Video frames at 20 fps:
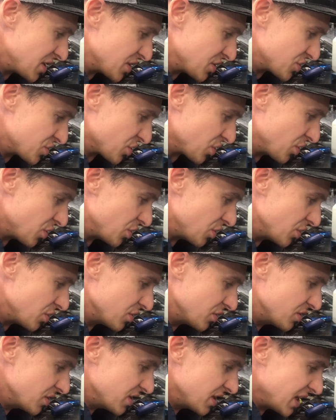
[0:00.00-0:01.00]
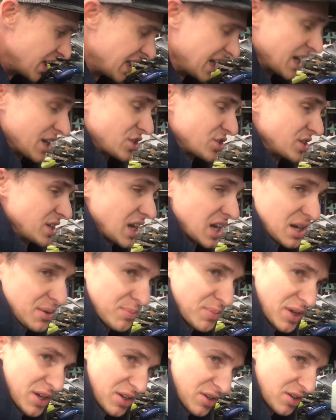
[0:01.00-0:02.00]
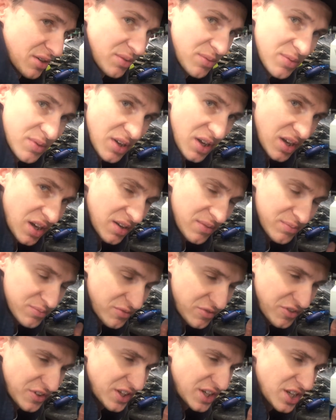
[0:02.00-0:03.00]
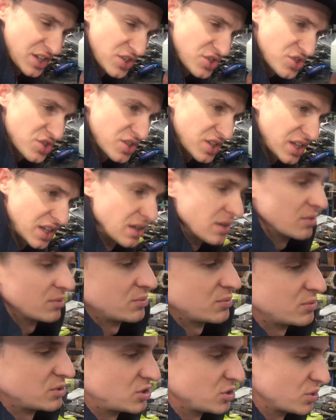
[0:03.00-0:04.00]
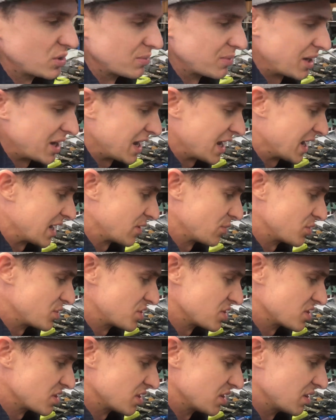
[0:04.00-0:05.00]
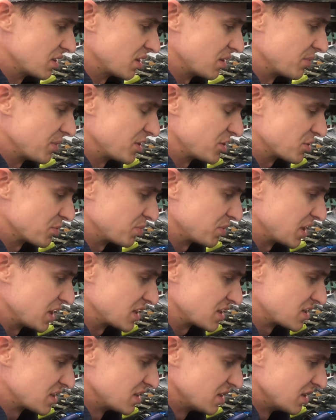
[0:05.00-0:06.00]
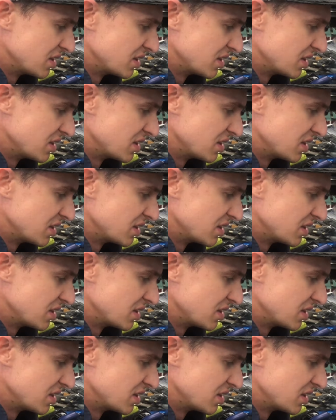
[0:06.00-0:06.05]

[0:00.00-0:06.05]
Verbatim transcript: control and actually got a better finish than doing it by hand, which is a, a major plus.